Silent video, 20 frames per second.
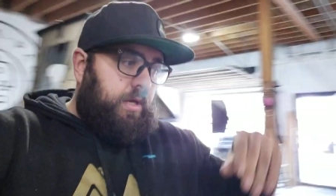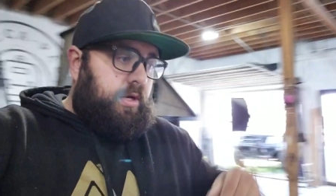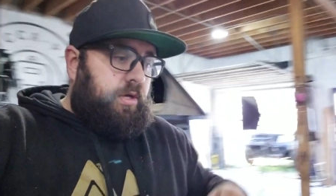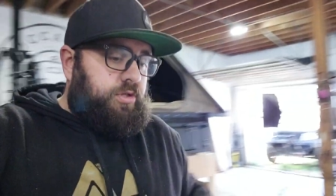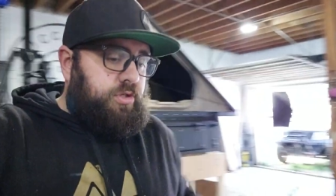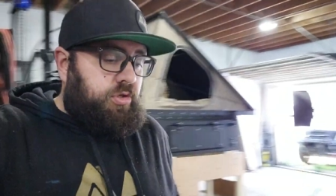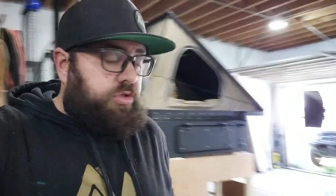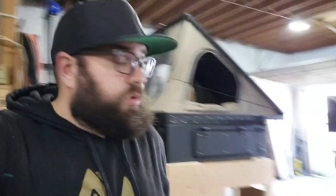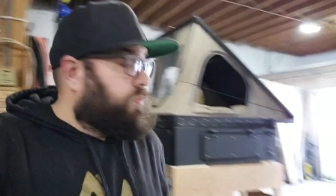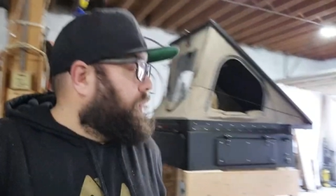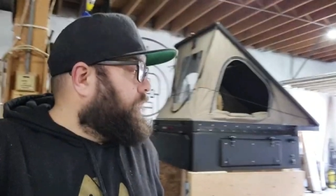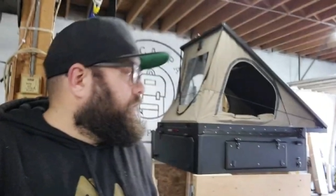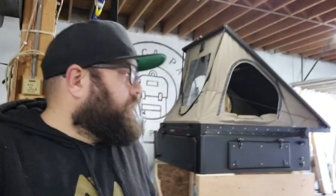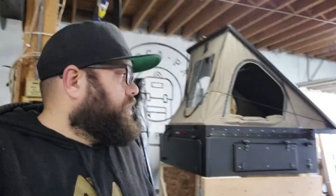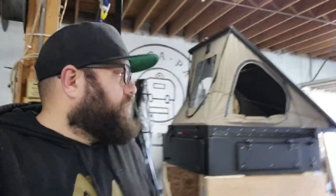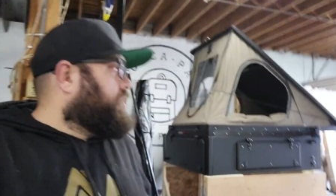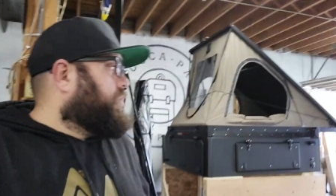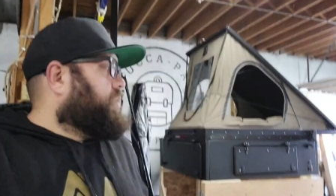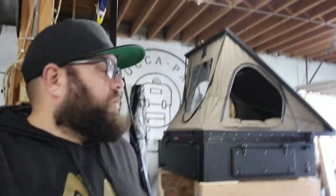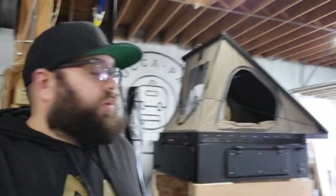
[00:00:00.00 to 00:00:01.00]
So
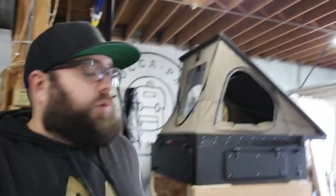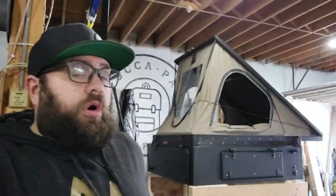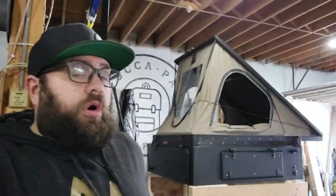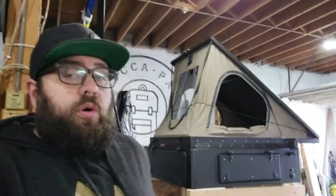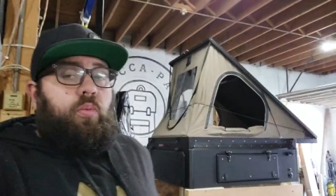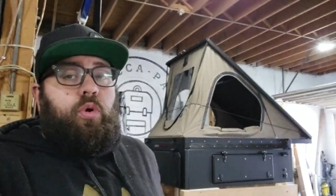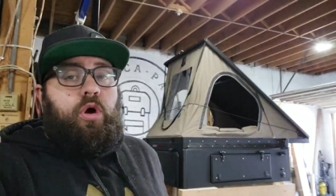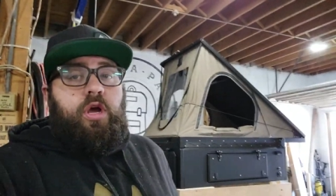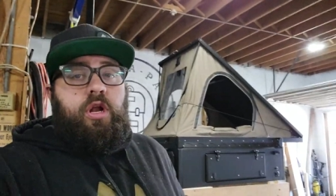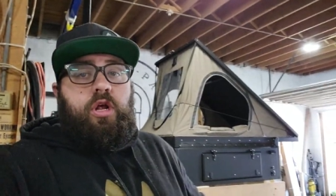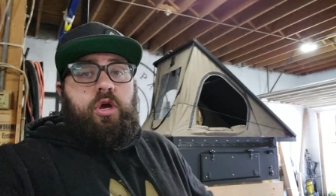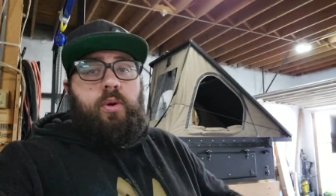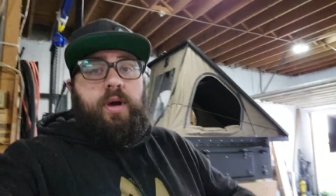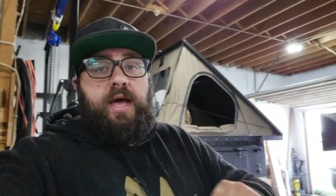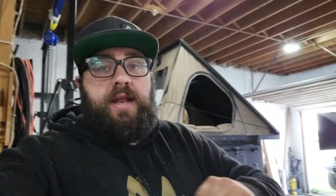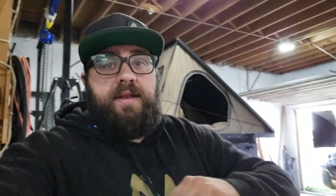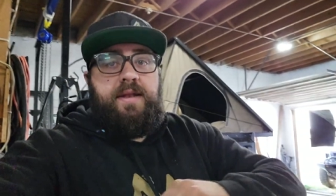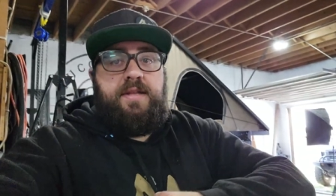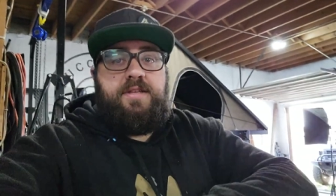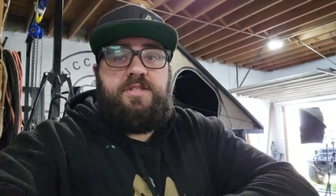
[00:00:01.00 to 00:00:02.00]
tomorrow, well, we're gonna go
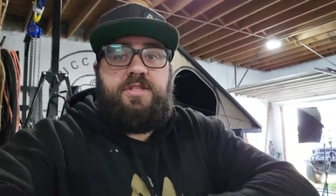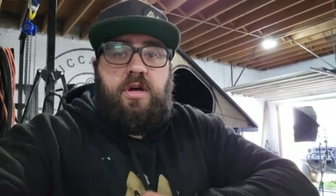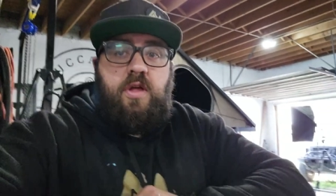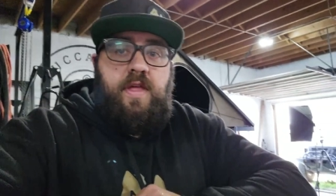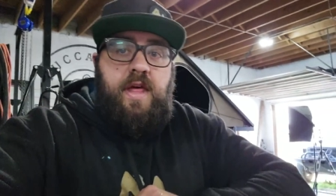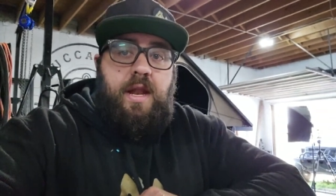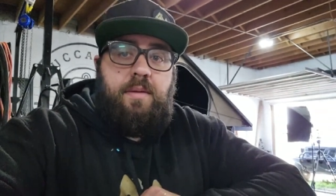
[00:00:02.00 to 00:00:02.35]
ahead and install that.